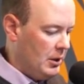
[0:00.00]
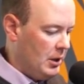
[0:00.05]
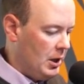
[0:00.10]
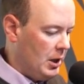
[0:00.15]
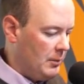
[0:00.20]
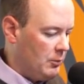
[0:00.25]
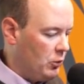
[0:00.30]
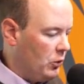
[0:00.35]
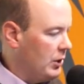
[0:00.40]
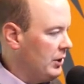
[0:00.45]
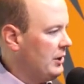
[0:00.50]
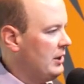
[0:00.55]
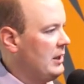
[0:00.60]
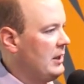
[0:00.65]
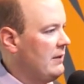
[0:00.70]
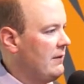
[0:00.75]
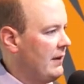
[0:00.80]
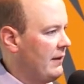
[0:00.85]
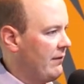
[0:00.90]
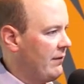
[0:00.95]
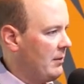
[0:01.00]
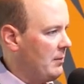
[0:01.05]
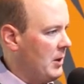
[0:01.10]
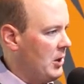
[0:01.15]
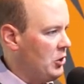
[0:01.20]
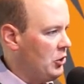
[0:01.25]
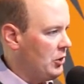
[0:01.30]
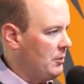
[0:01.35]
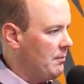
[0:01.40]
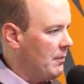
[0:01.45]
um, receive
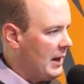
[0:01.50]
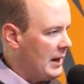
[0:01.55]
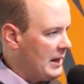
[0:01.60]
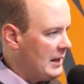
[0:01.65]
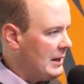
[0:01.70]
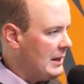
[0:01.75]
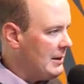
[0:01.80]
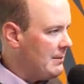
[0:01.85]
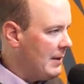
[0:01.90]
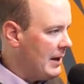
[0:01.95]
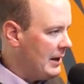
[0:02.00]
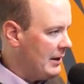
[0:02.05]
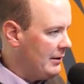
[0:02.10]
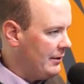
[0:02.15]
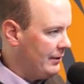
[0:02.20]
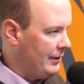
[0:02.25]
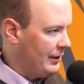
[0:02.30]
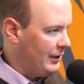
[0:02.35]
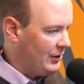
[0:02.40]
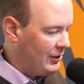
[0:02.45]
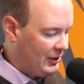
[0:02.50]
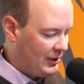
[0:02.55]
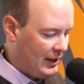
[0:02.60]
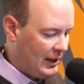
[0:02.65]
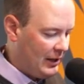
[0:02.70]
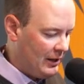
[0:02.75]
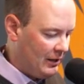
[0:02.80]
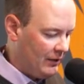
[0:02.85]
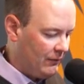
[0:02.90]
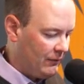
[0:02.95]
information by email
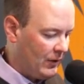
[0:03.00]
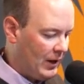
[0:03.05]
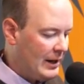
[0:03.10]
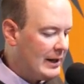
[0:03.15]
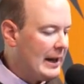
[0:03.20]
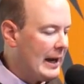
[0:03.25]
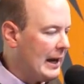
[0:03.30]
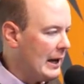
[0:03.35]
instead of right hmm.